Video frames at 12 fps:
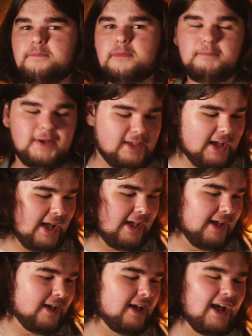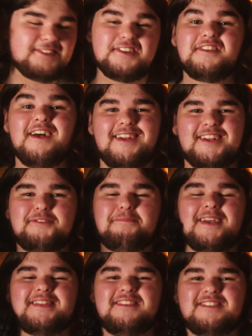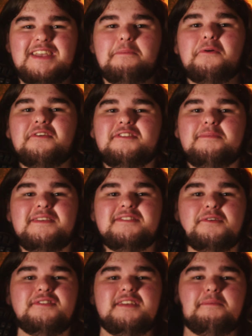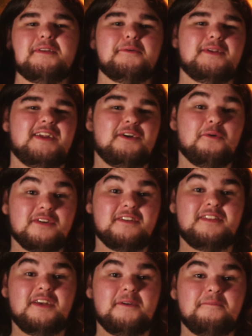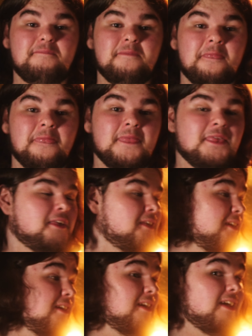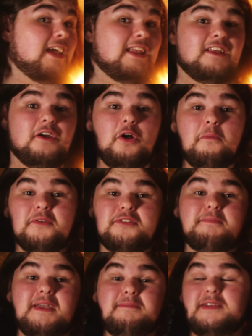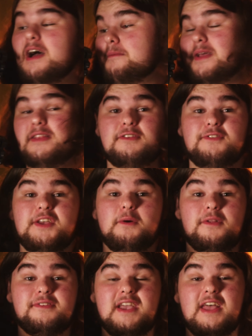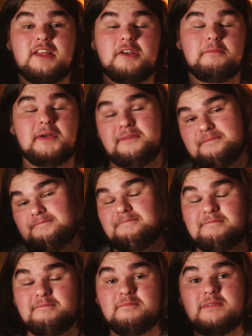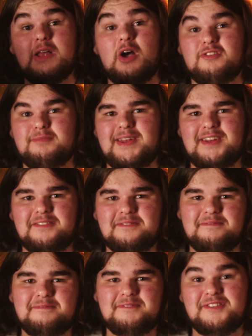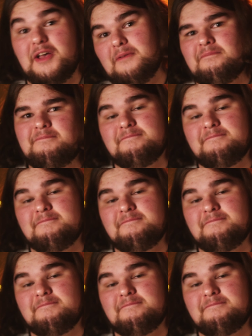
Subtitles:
But I did not expect these keyboards to be so similar when I ordered them, and it almost made me not make this video altogether, but now I've made it, so